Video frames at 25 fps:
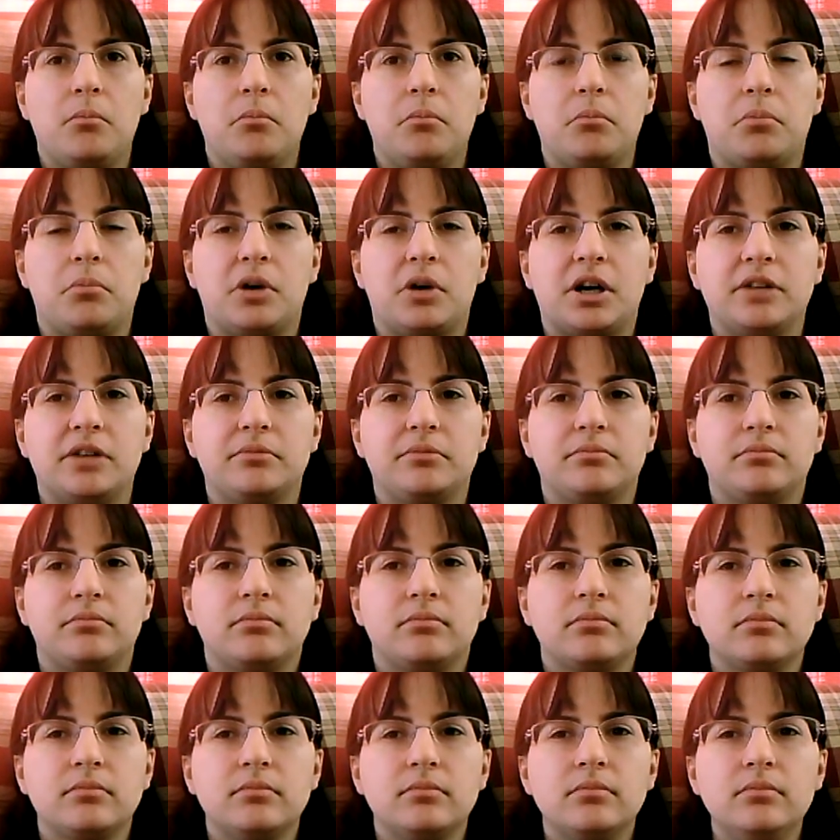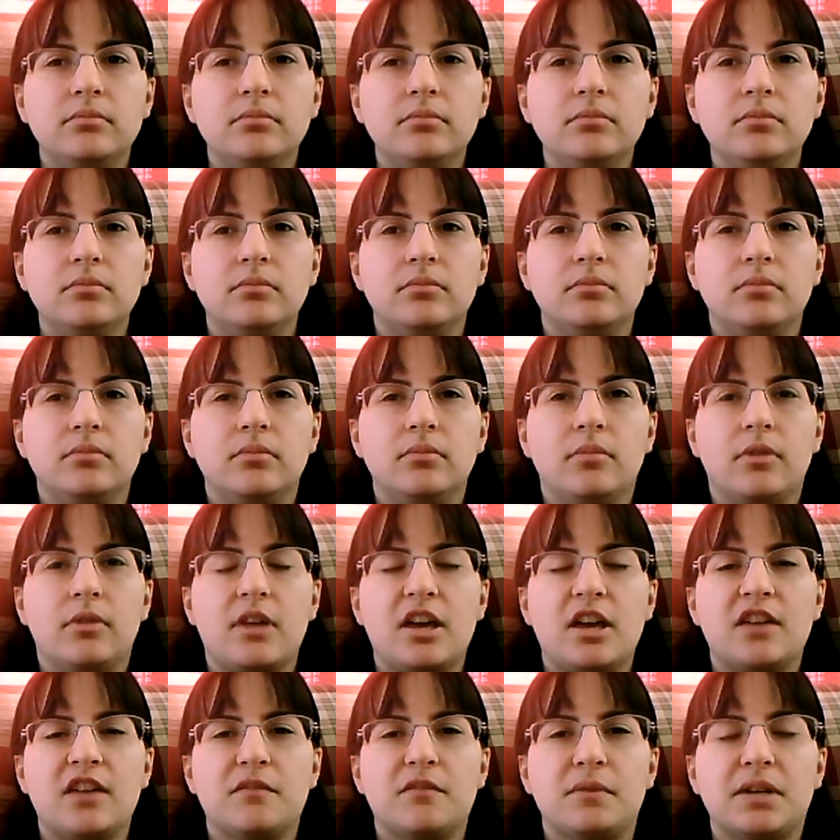but
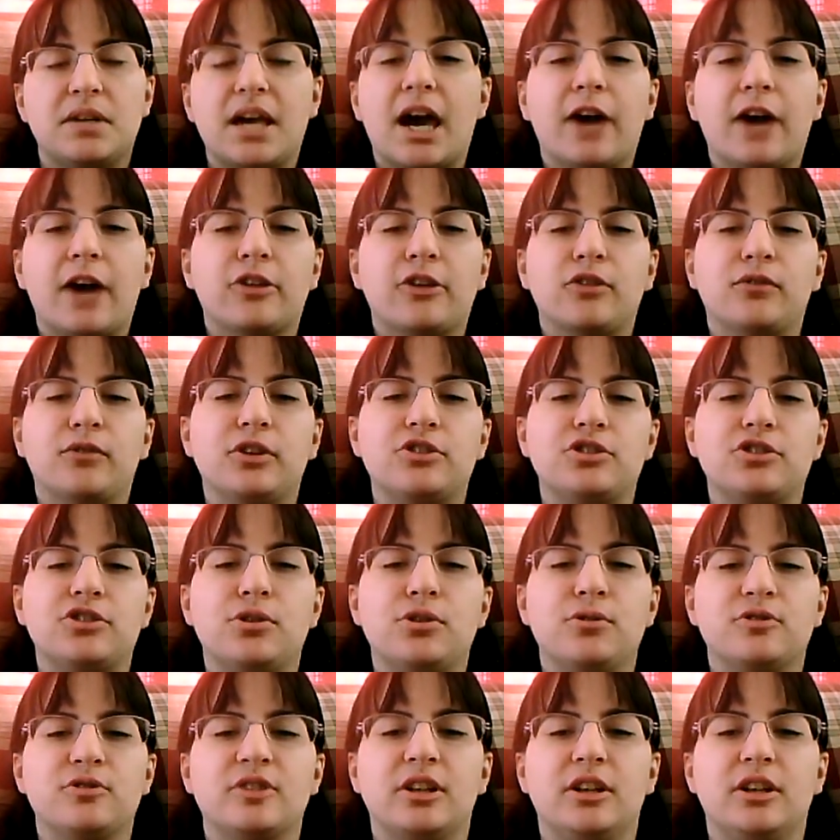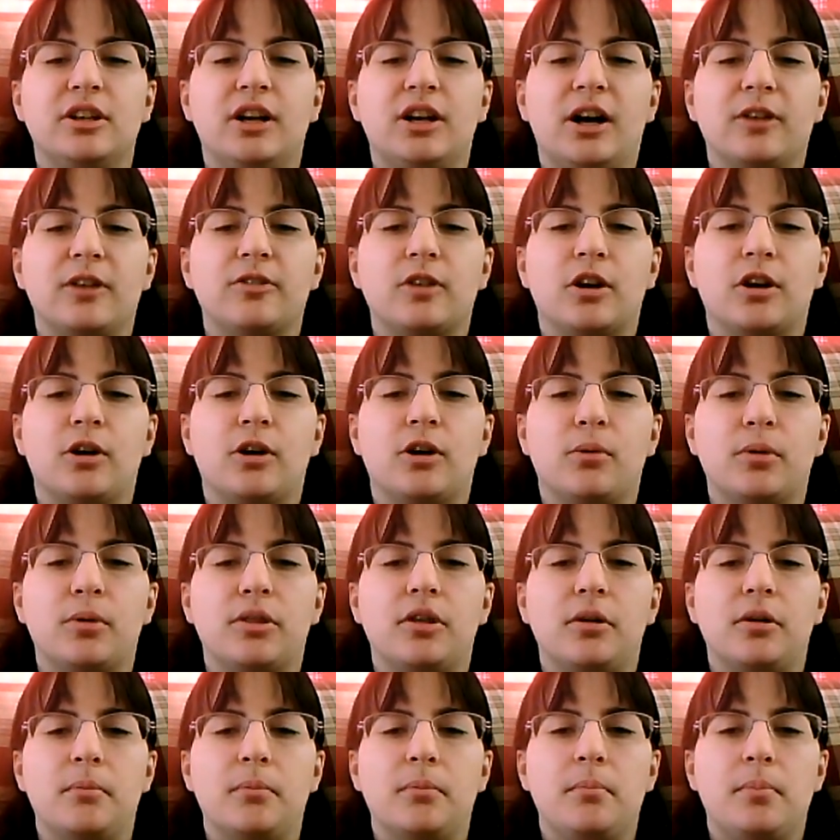they've been actively choosing not to go with
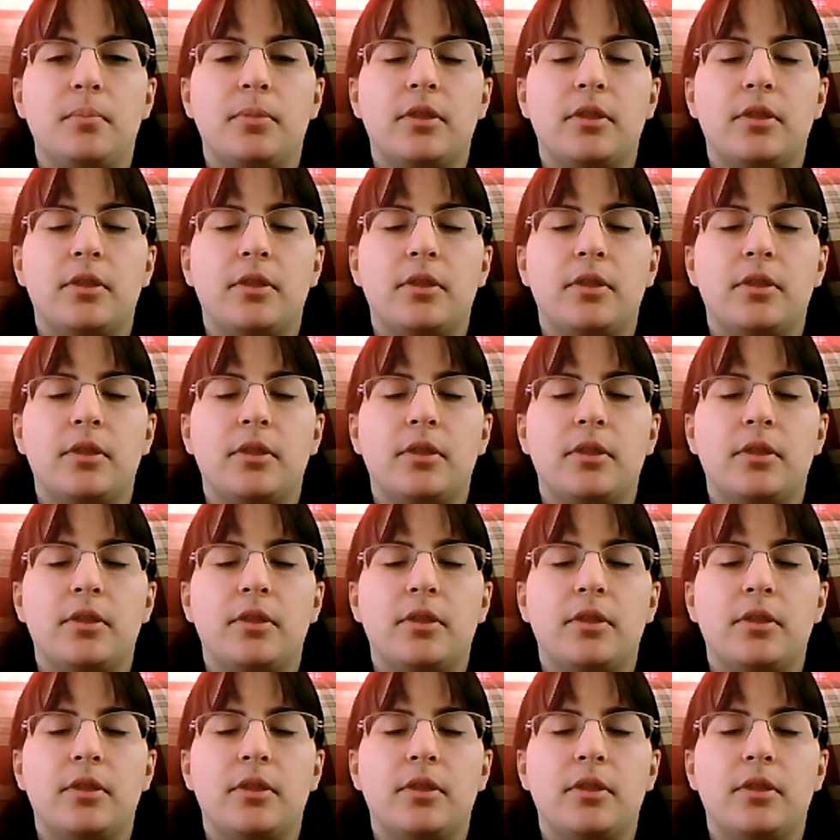them.